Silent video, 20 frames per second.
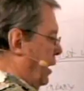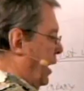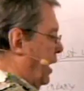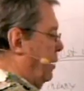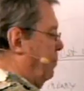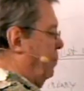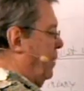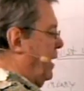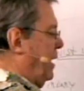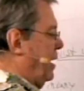
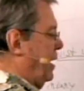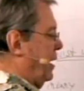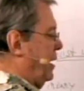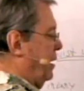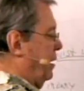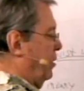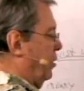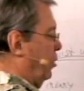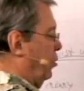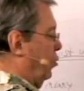And
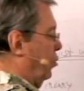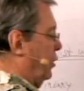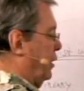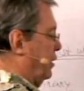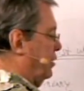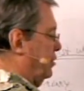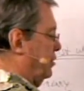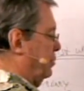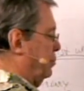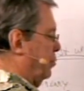many are going
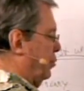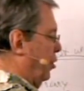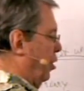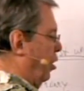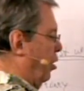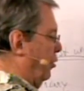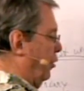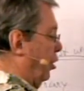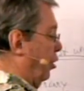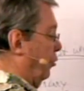into the
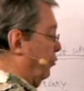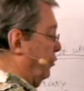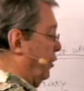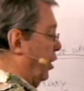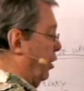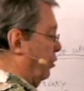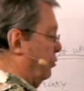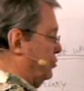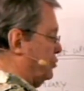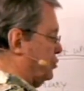broad
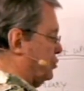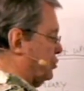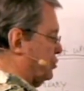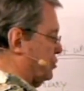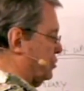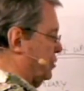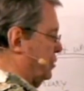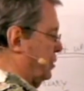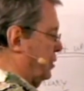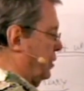
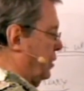hodos,